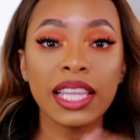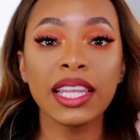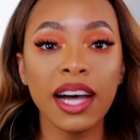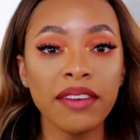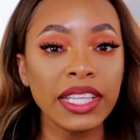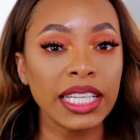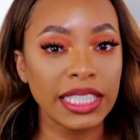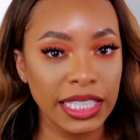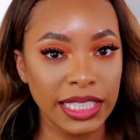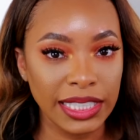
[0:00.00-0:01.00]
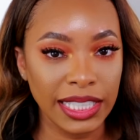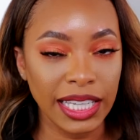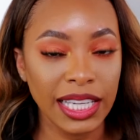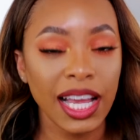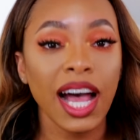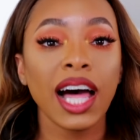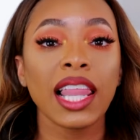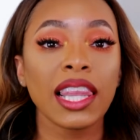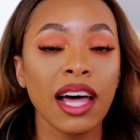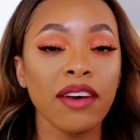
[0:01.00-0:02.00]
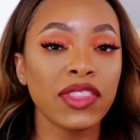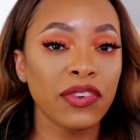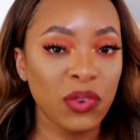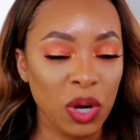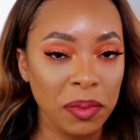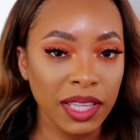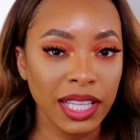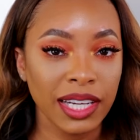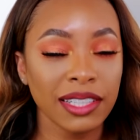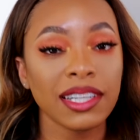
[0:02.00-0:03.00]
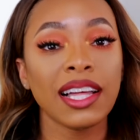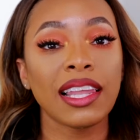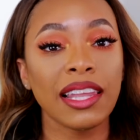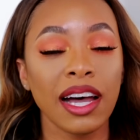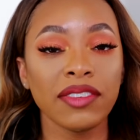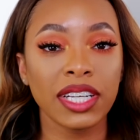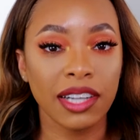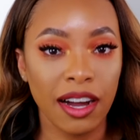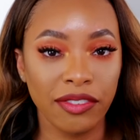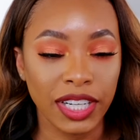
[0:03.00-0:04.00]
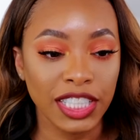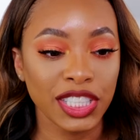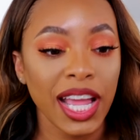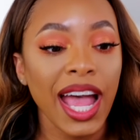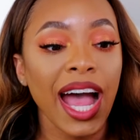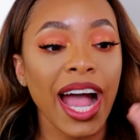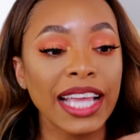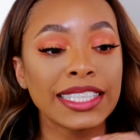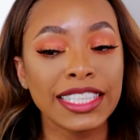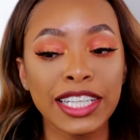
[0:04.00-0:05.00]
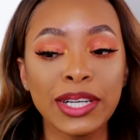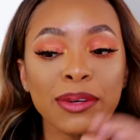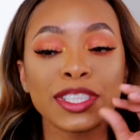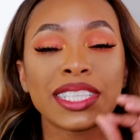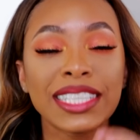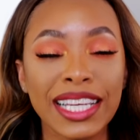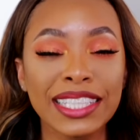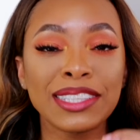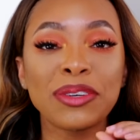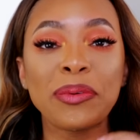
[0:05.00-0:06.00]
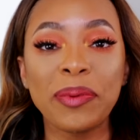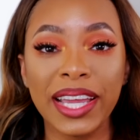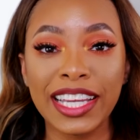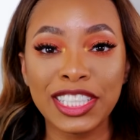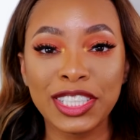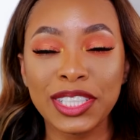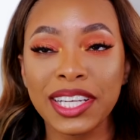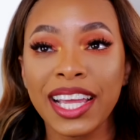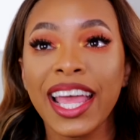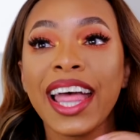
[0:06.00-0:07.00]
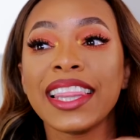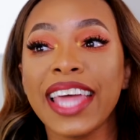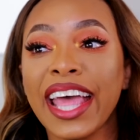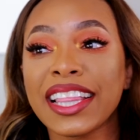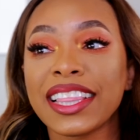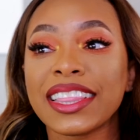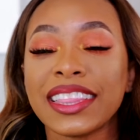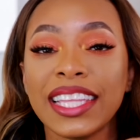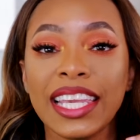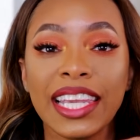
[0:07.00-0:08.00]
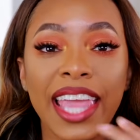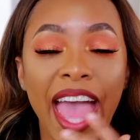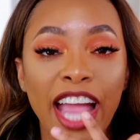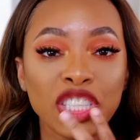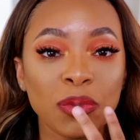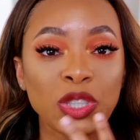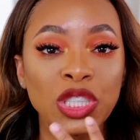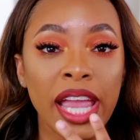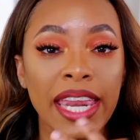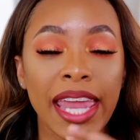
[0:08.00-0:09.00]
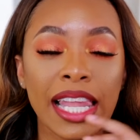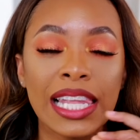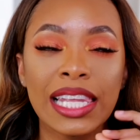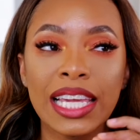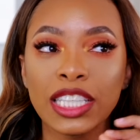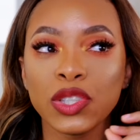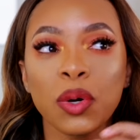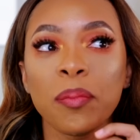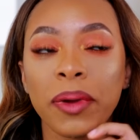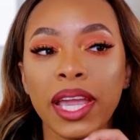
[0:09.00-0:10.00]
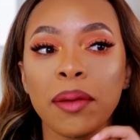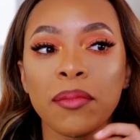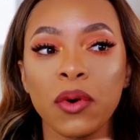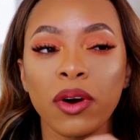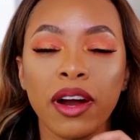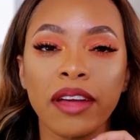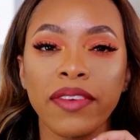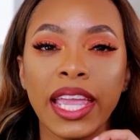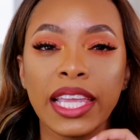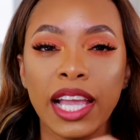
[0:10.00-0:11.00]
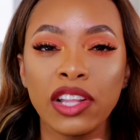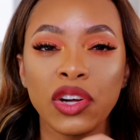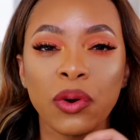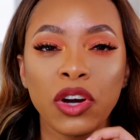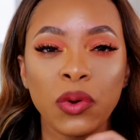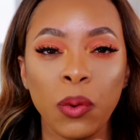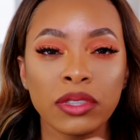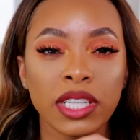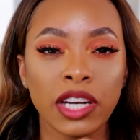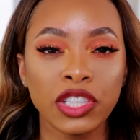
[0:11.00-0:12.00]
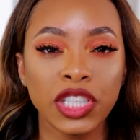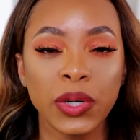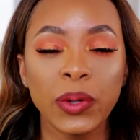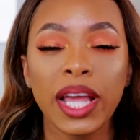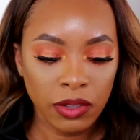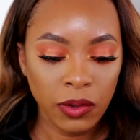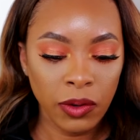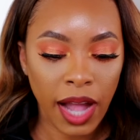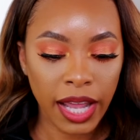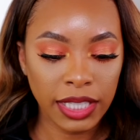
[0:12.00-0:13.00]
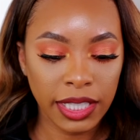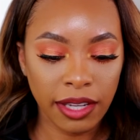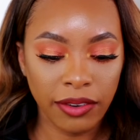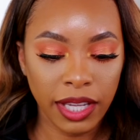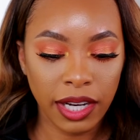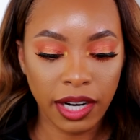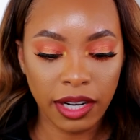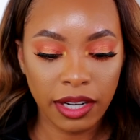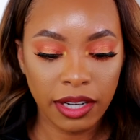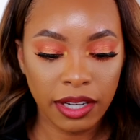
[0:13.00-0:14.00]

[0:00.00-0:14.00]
Love the consistency. Love the formula. Love the coverage. I still just wish that the actual shade had a little bit more of a yellow or golden undertone. You can kind of tell here.